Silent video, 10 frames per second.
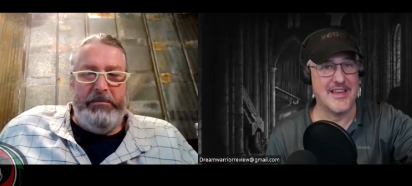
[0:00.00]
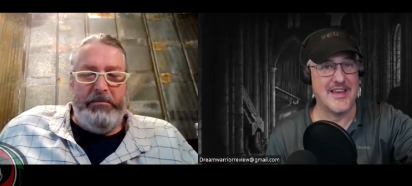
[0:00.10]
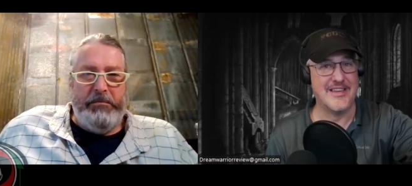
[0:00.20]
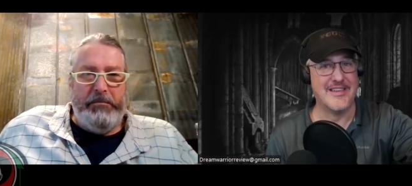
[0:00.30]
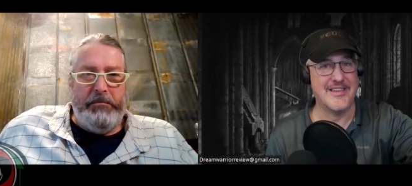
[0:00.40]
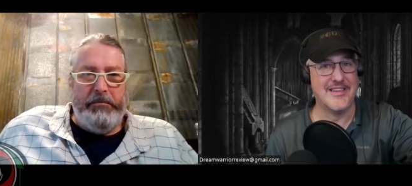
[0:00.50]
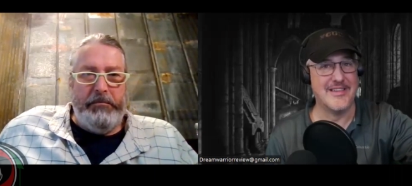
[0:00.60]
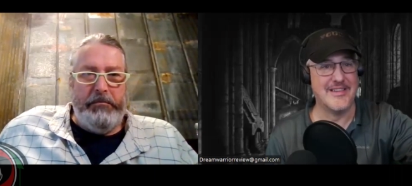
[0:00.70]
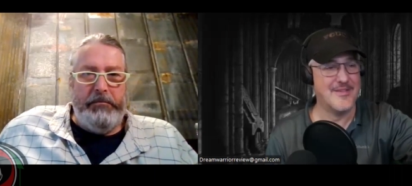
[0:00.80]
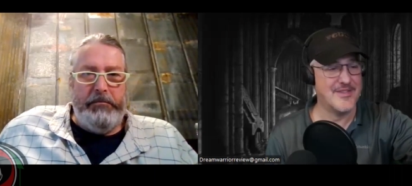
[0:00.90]
Speaker 1: that
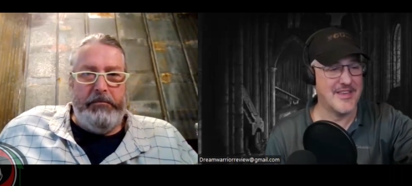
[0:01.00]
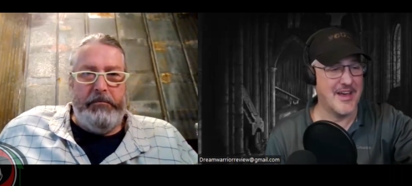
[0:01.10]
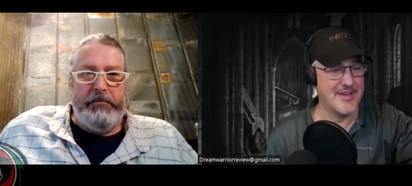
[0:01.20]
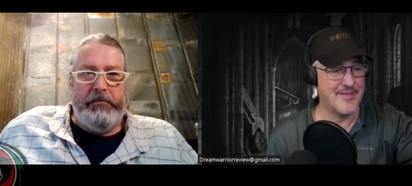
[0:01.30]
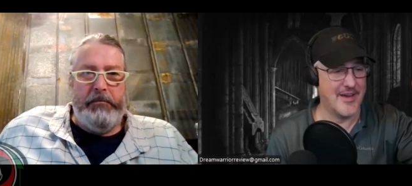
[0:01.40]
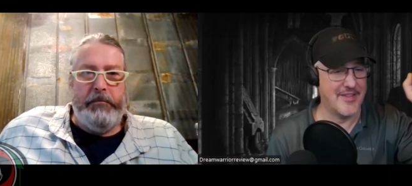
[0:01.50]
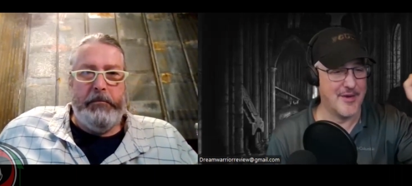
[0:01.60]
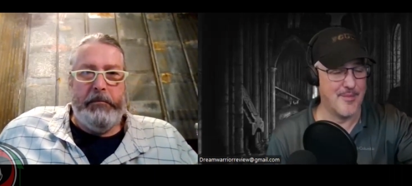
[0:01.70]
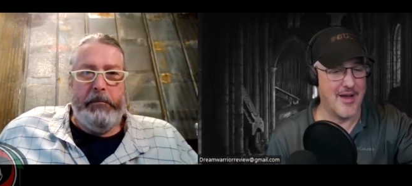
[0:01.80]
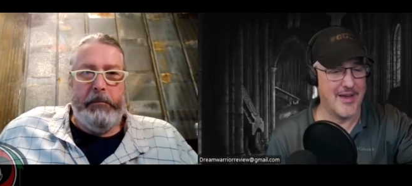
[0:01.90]
it was kind of on their
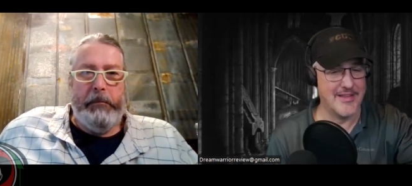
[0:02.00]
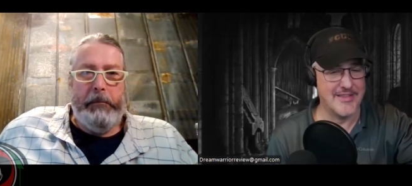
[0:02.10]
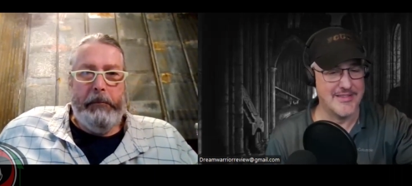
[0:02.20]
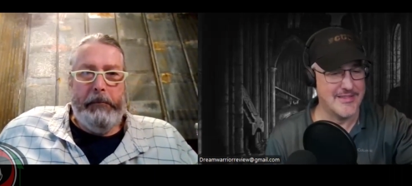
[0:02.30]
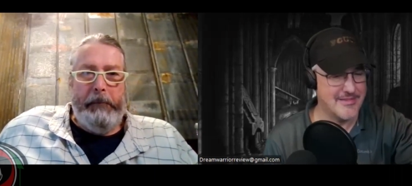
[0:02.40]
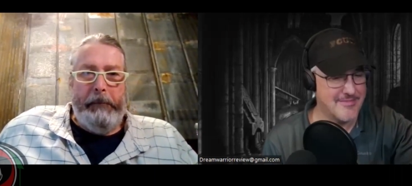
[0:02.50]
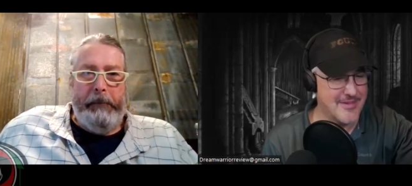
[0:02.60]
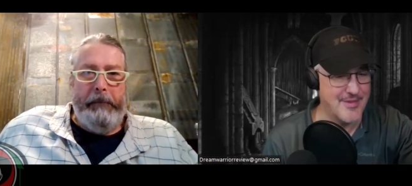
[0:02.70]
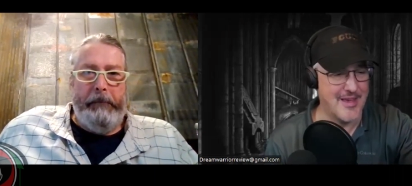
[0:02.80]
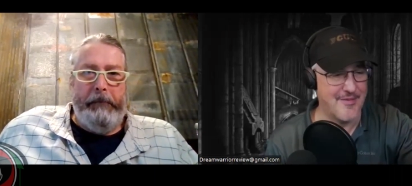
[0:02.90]
minds
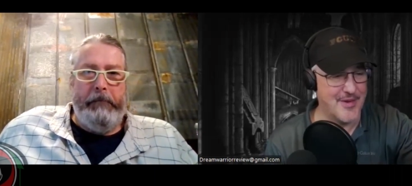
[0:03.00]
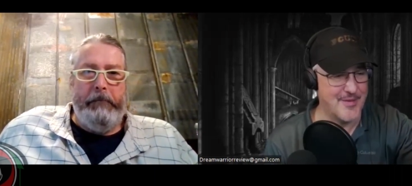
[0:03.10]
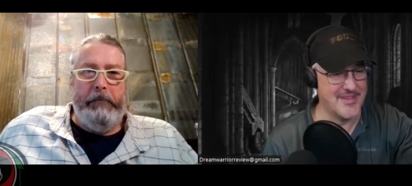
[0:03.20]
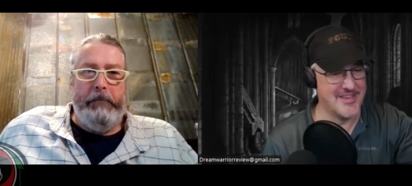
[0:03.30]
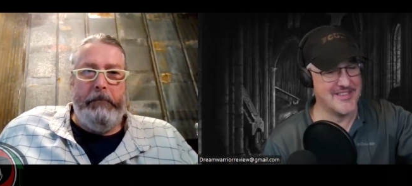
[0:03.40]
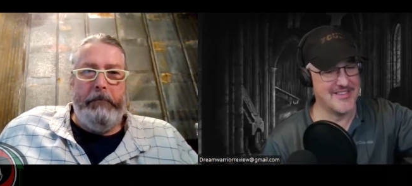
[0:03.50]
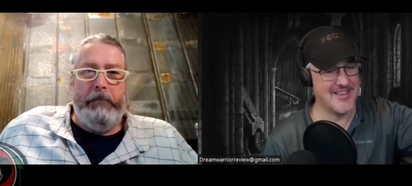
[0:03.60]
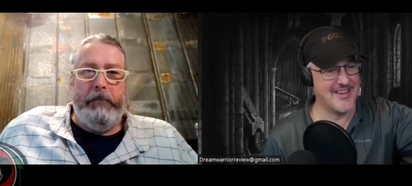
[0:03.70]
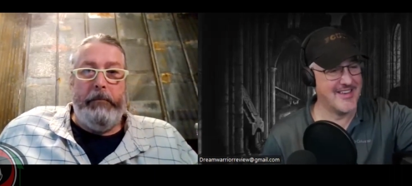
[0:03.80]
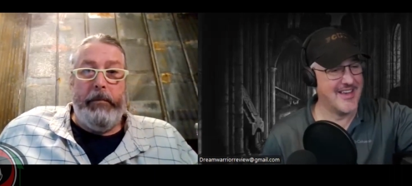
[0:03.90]
when they filmed this.
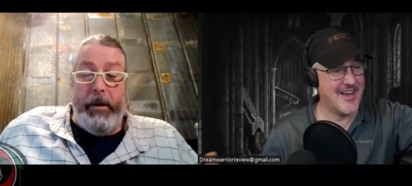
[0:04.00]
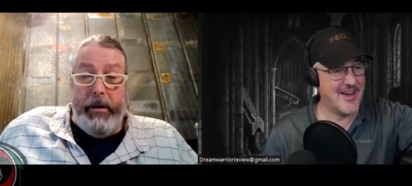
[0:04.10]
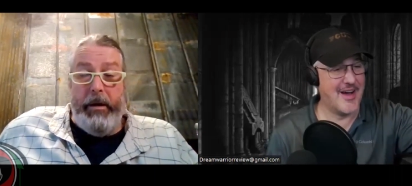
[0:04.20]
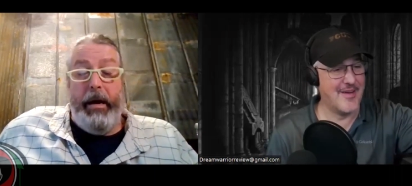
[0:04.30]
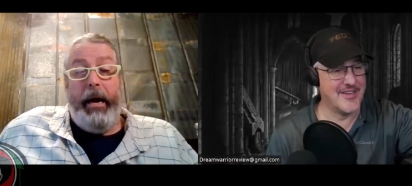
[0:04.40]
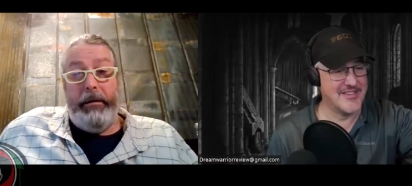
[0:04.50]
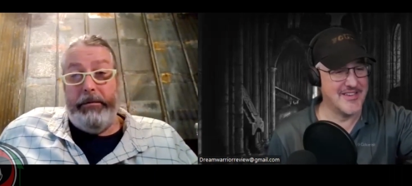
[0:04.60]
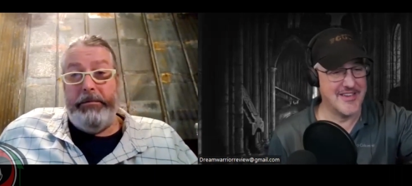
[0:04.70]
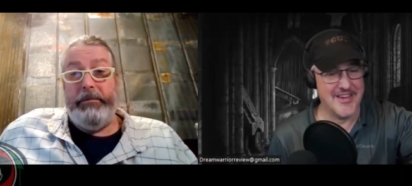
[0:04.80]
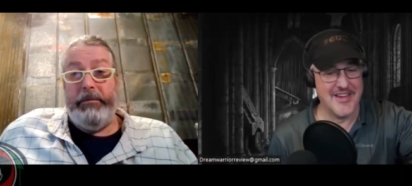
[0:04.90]
Like,
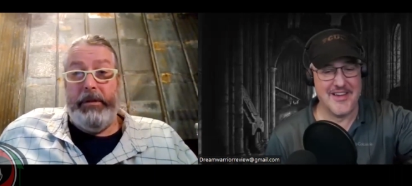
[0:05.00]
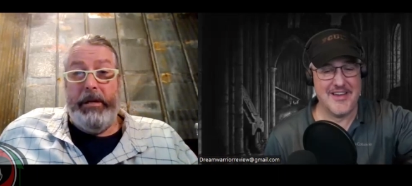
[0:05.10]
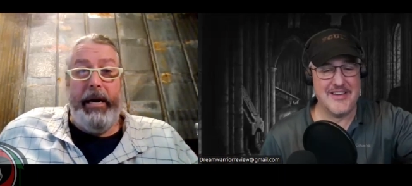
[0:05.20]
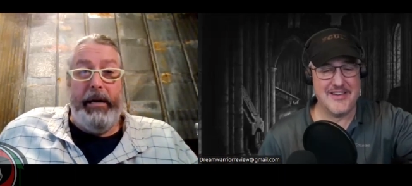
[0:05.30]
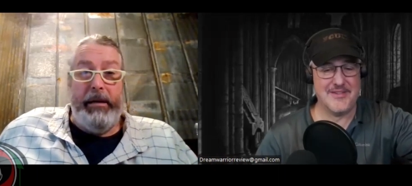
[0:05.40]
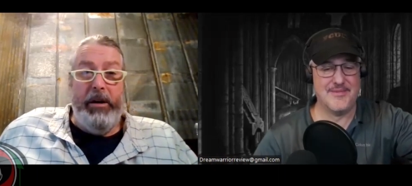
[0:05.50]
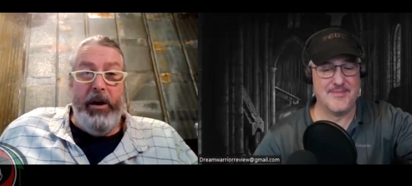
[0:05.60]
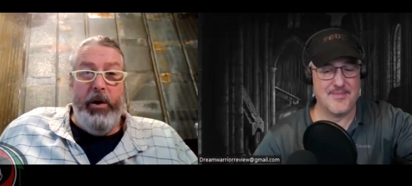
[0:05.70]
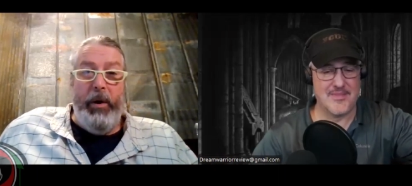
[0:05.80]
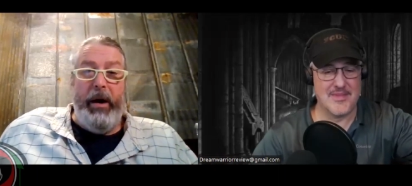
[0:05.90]
obviously.
Speaker 2: Yeah. yeah.
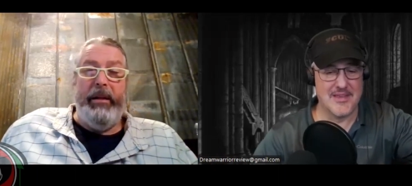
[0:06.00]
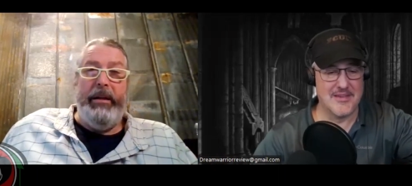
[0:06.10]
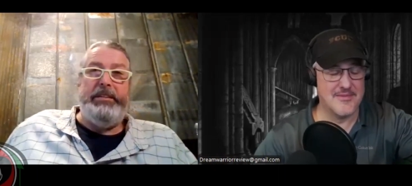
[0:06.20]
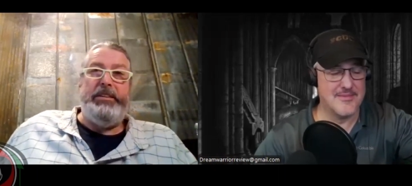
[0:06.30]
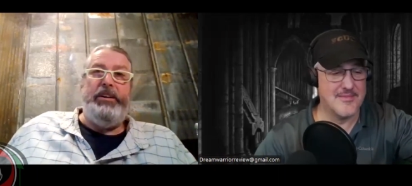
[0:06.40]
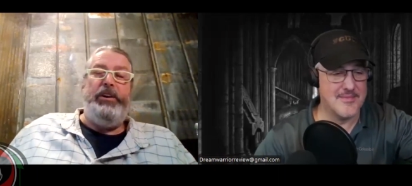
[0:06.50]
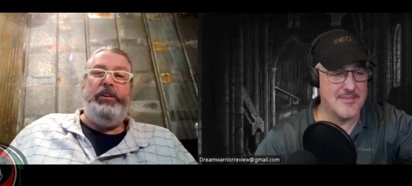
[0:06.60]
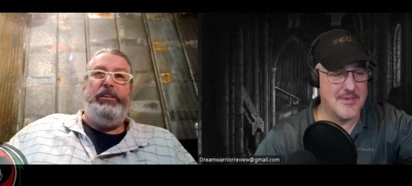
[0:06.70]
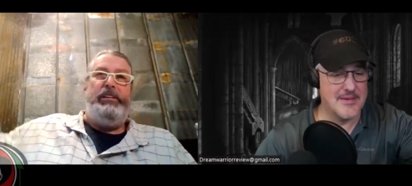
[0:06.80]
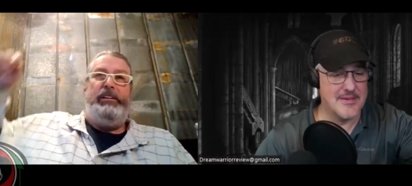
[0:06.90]
Well, it,
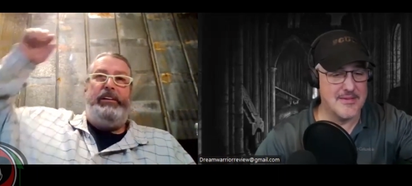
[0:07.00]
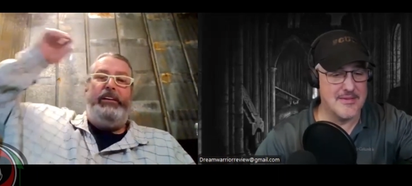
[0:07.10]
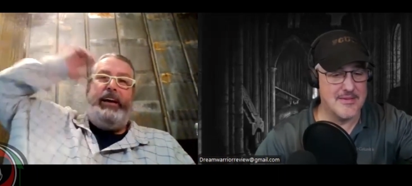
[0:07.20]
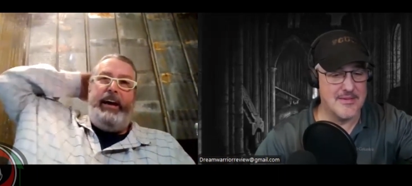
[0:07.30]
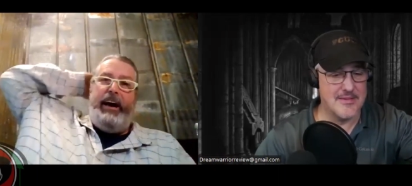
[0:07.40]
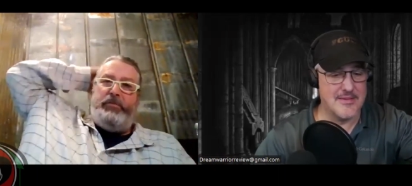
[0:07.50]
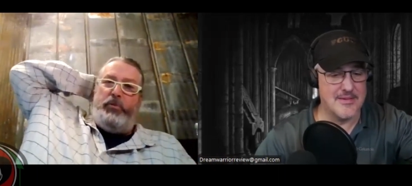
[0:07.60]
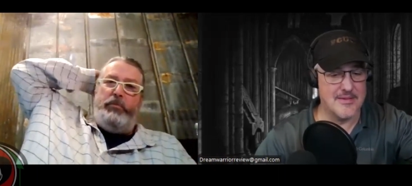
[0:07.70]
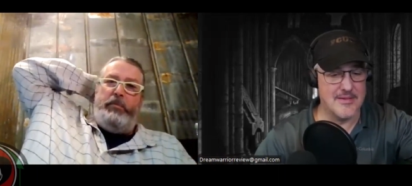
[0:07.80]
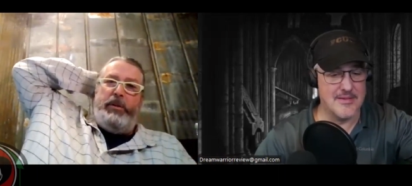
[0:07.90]
you, you have to
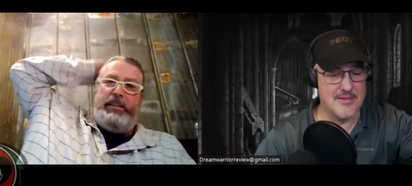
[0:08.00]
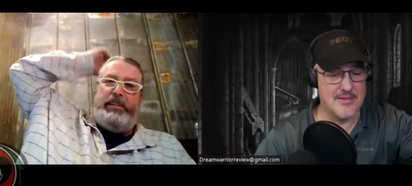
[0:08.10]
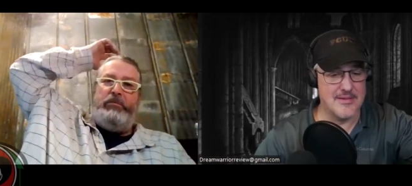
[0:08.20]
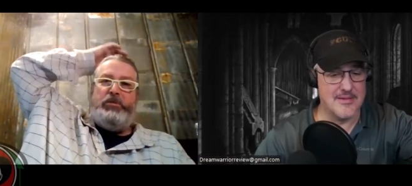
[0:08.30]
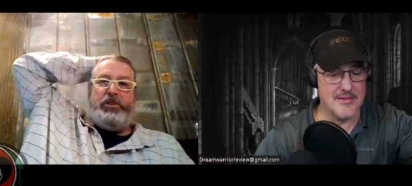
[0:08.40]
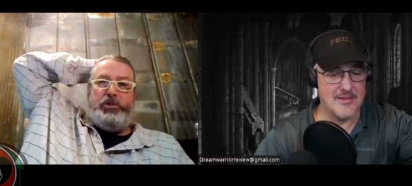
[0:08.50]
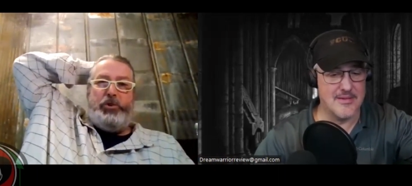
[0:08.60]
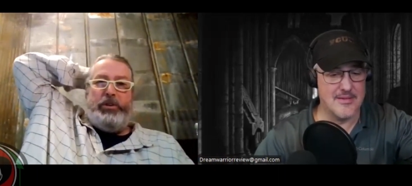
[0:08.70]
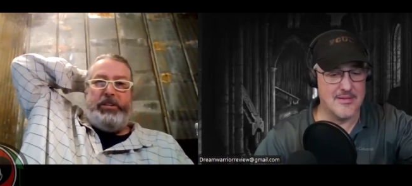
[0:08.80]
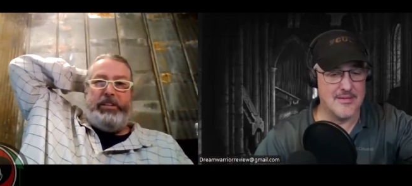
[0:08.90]
remember that there was a
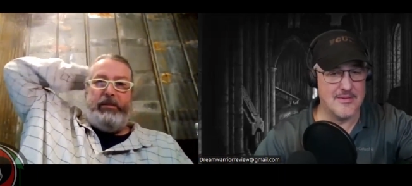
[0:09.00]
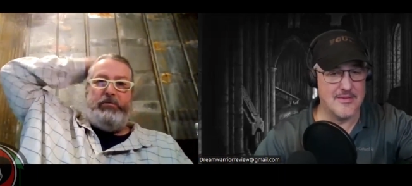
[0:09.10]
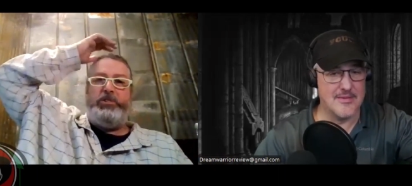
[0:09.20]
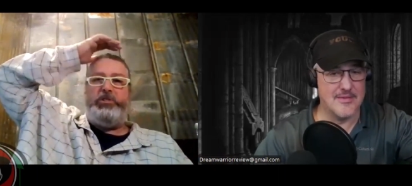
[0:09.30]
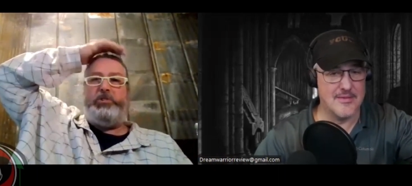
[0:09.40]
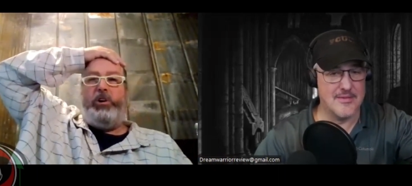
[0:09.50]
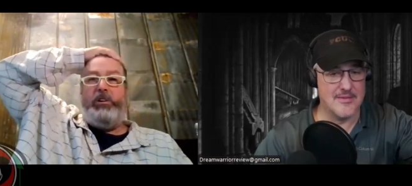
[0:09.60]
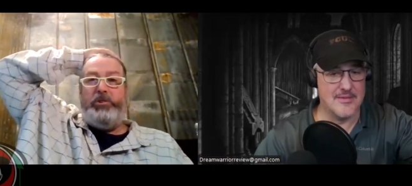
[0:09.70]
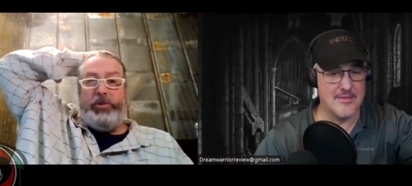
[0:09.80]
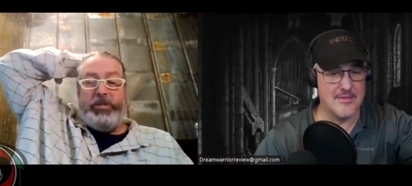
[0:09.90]
Jewish, there was a
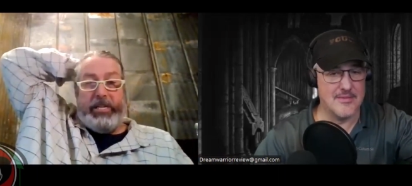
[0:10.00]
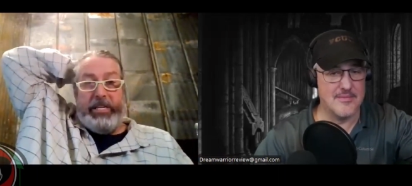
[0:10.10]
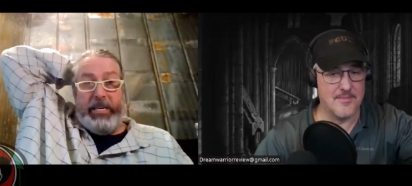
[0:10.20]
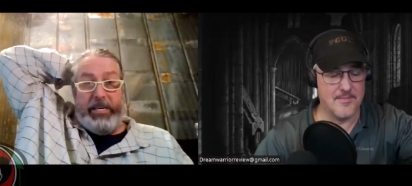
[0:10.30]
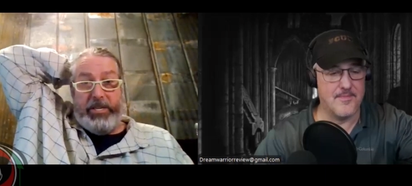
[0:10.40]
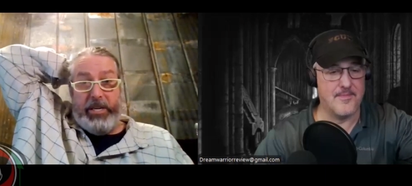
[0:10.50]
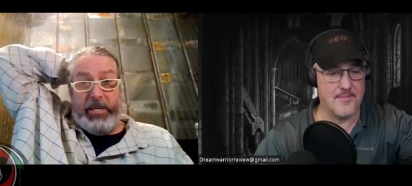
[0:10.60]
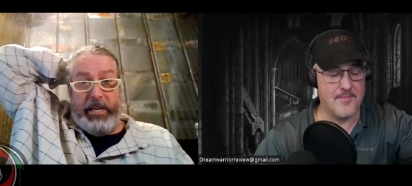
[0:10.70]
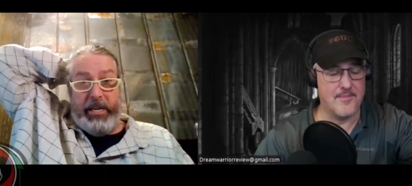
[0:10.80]
strong Jewish contingent